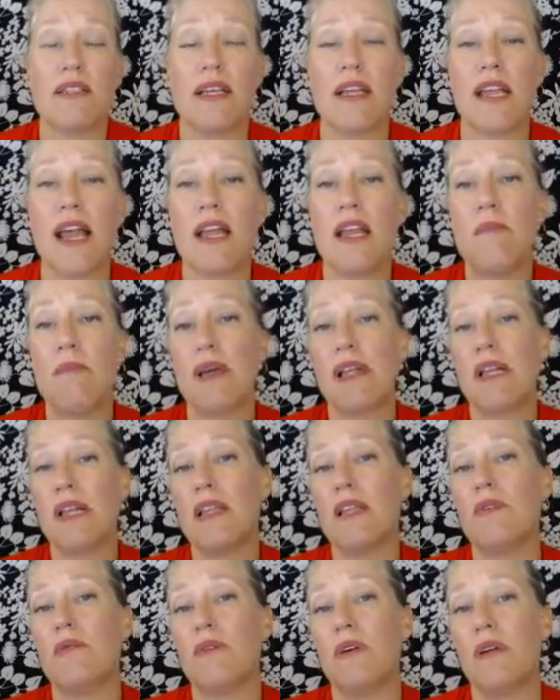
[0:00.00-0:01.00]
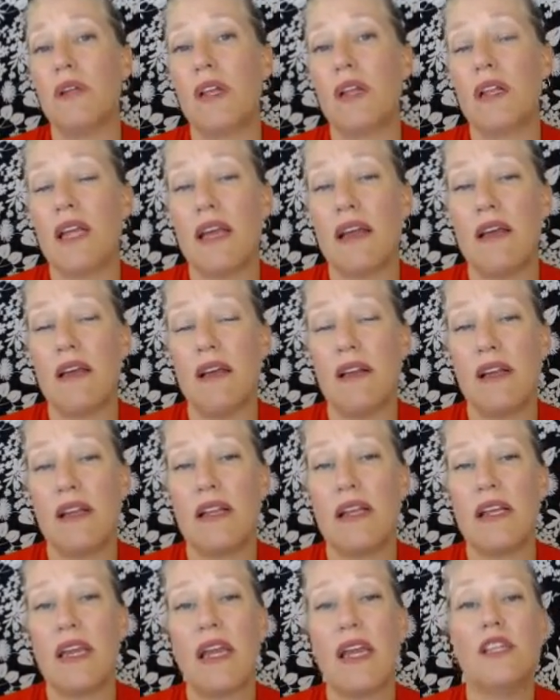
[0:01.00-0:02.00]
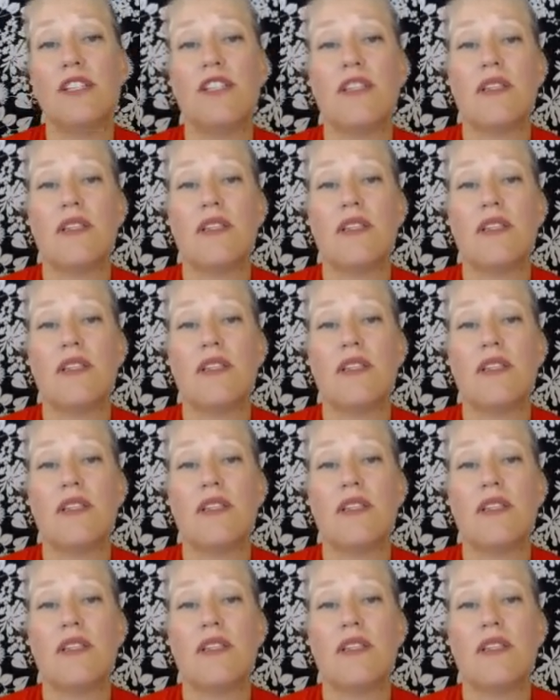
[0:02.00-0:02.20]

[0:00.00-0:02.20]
that anybody that would engage